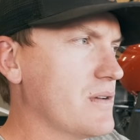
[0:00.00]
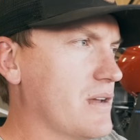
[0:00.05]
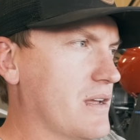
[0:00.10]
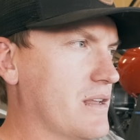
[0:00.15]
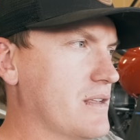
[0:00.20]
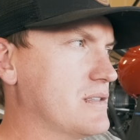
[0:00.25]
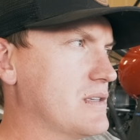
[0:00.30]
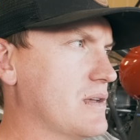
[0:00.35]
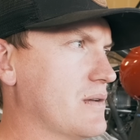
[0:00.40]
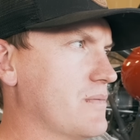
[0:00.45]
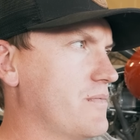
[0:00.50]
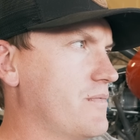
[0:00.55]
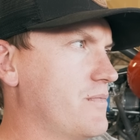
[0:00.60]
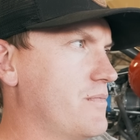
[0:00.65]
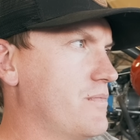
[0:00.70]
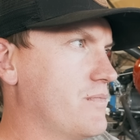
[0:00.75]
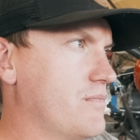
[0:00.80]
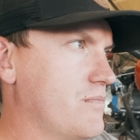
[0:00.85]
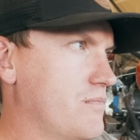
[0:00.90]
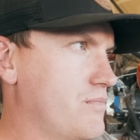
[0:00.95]
and it's a
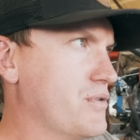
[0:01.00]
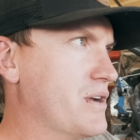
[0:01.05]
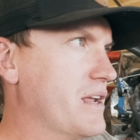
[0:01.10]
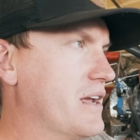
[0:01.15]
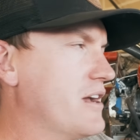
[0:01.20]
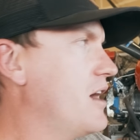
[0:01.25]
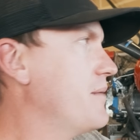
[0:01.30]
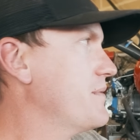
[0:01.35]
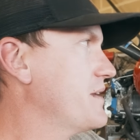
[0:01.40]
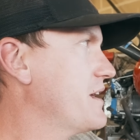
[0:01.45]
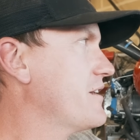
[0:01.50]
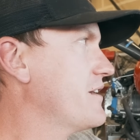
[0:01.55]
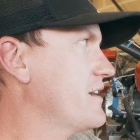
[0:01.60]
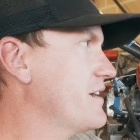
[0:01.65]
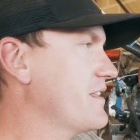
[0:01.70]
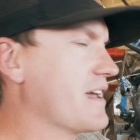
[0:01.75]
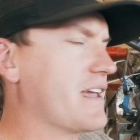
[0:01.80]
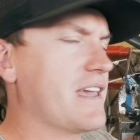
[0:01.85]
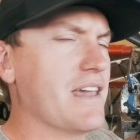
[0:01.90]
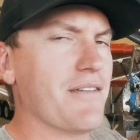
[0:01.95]
pretty common area
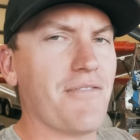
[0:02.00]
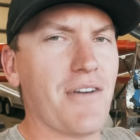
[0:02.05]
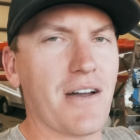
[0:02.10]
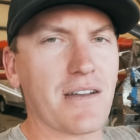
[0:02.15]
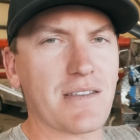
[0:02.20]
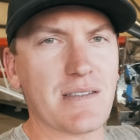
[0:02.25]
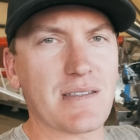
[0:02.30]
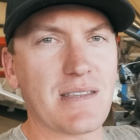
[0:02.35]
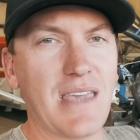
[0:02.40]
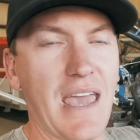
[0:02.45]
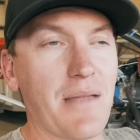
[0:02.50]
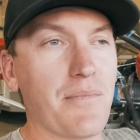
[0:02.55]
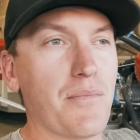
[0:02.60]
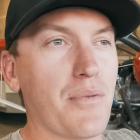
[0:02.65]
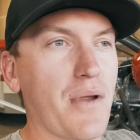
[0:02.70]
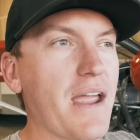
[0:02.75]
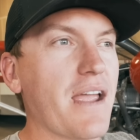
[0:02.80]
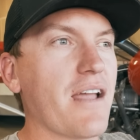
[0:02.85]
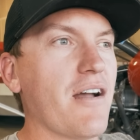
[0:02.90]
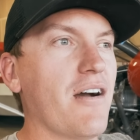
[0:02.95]
that kit foxes can
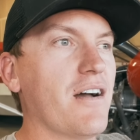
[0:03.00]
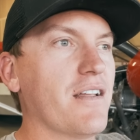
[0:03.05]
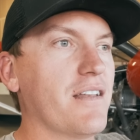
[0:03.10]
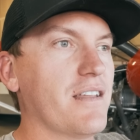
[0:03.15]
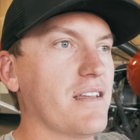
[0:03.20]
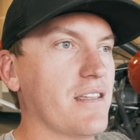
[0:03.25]
break on